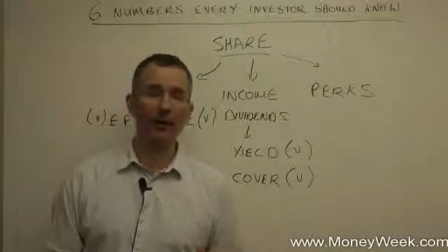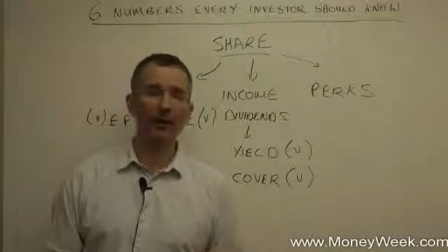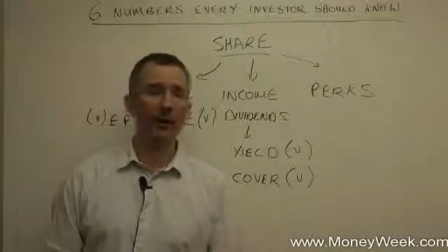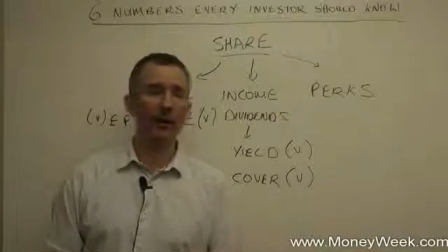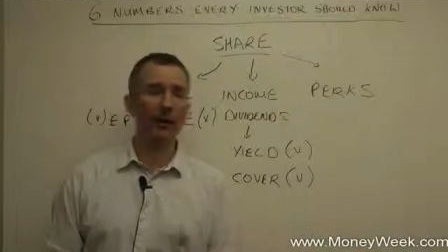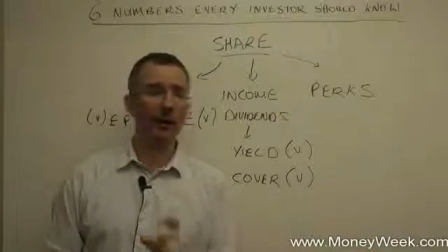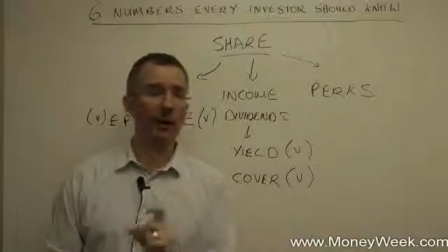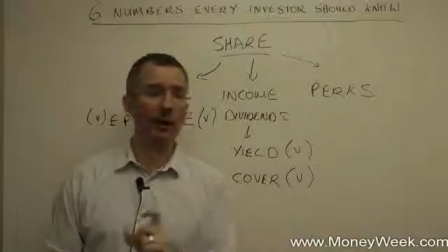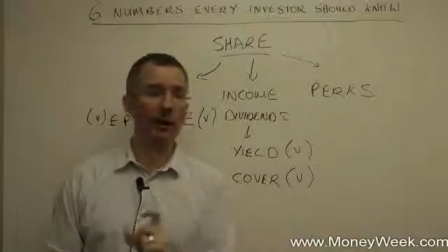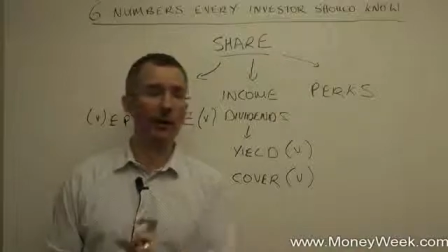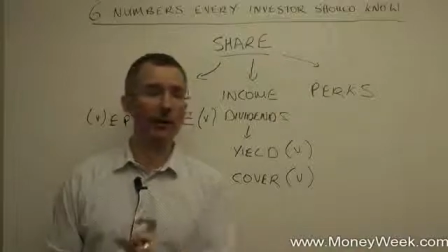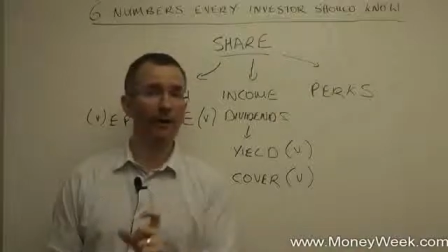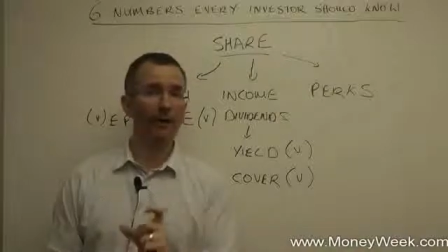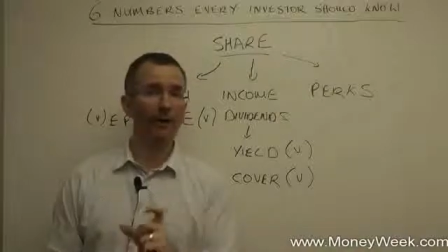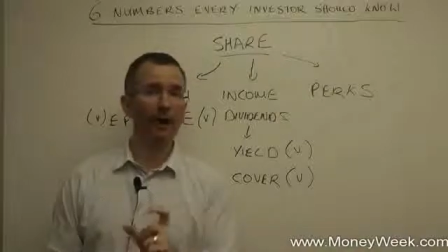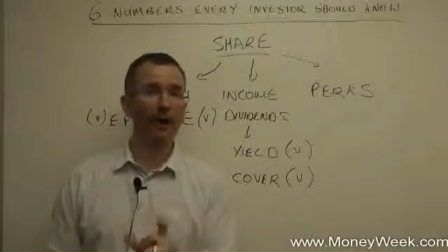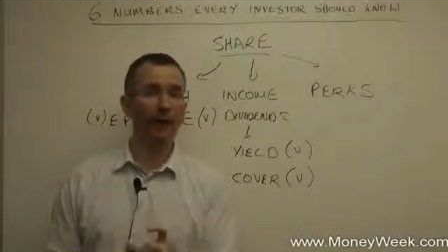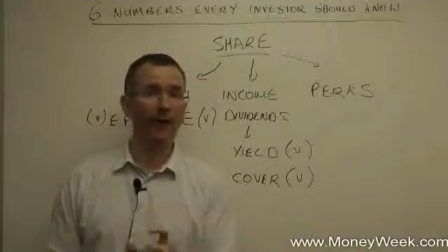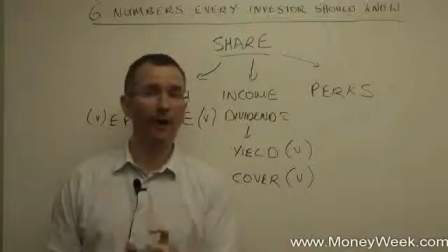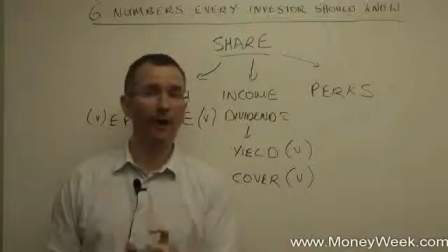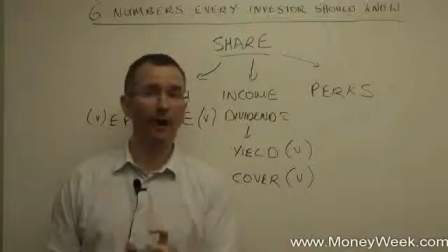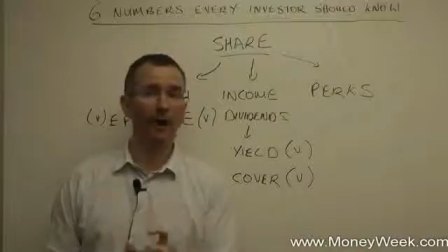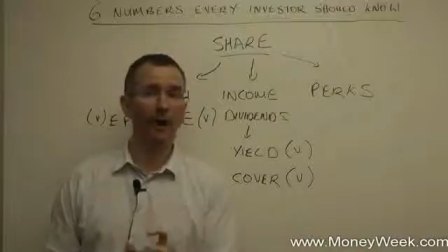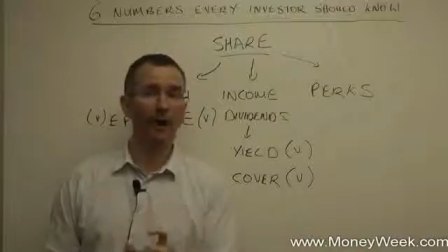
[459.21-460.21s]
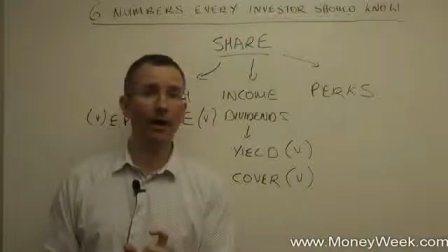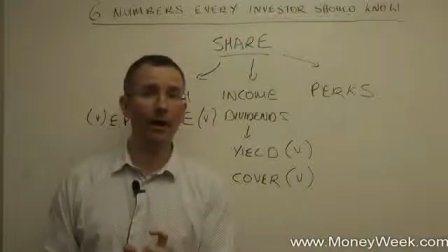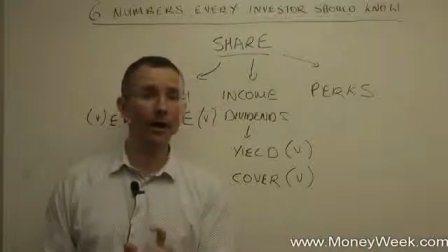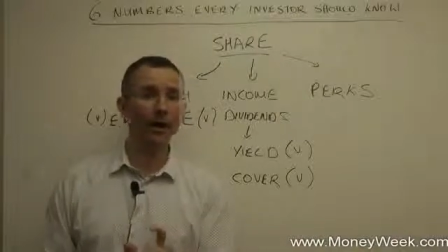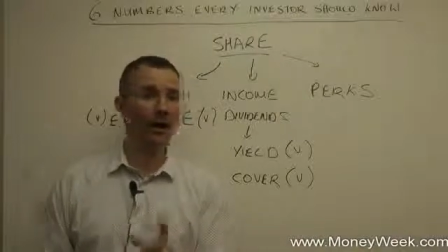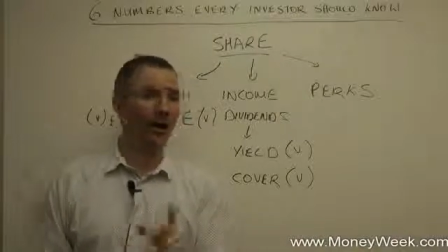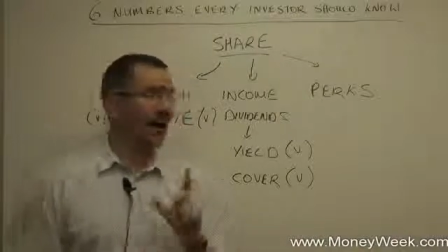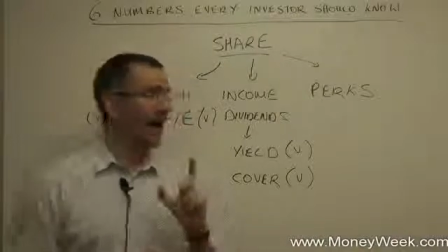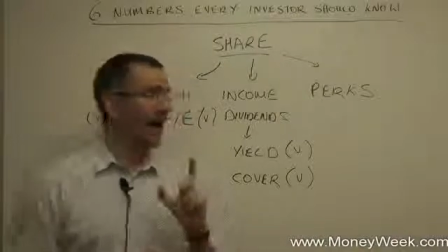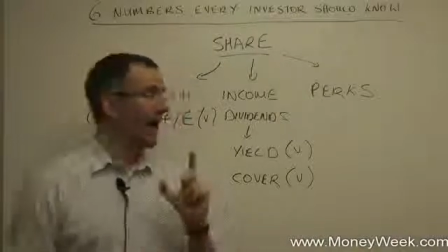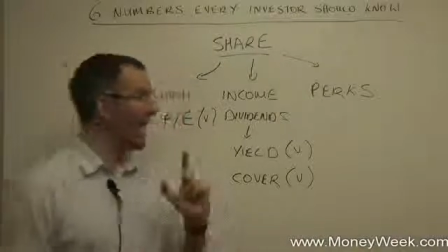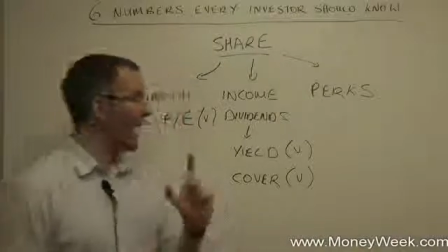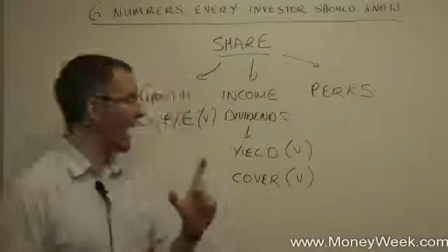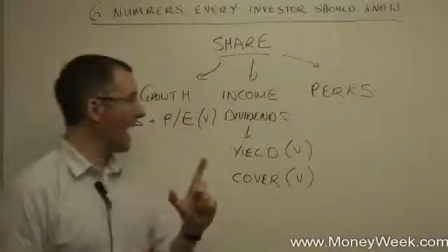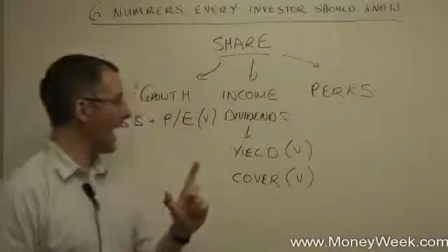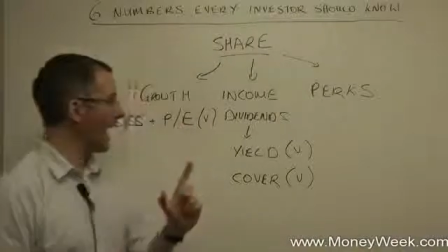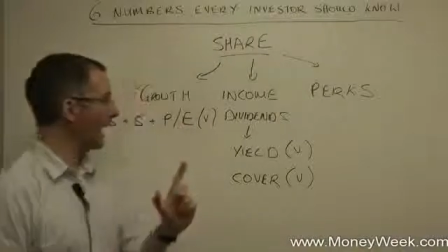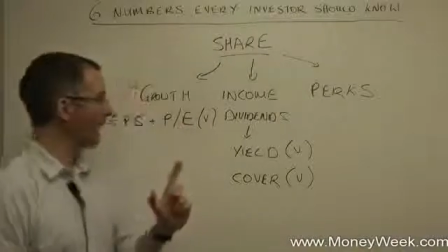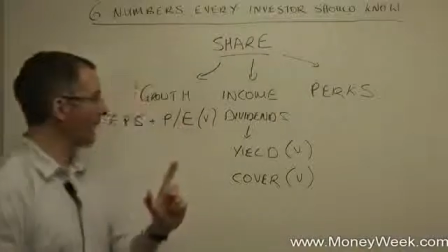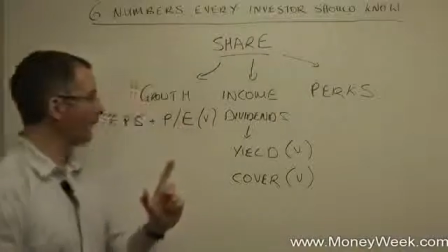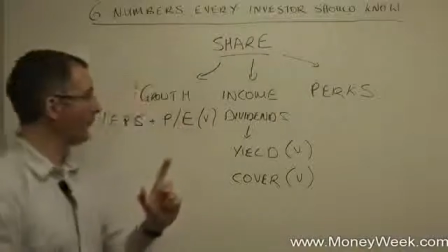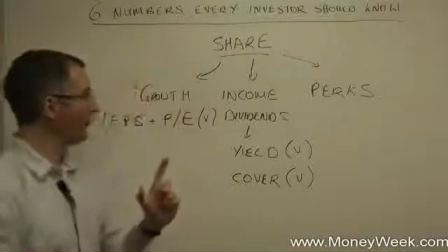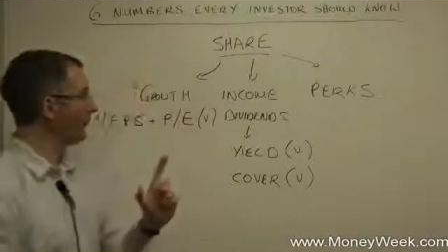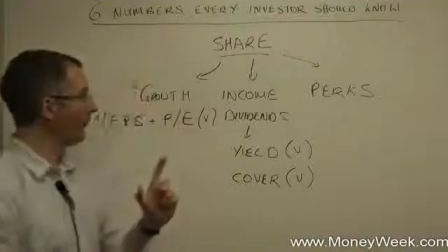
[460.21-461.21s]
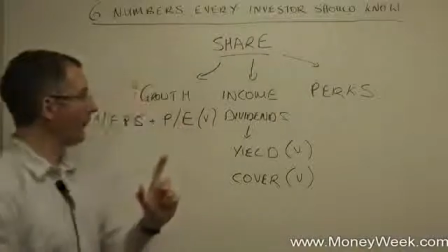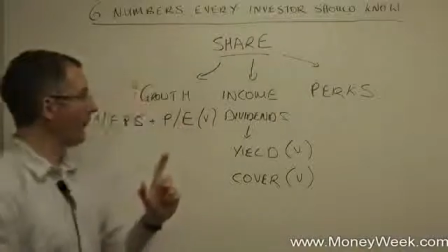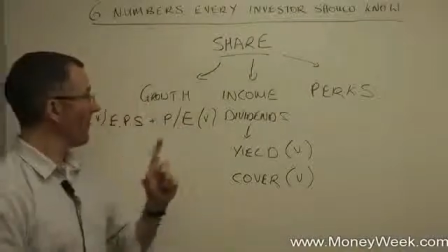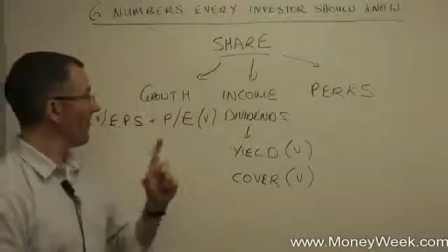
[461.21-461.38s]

The higher the better. And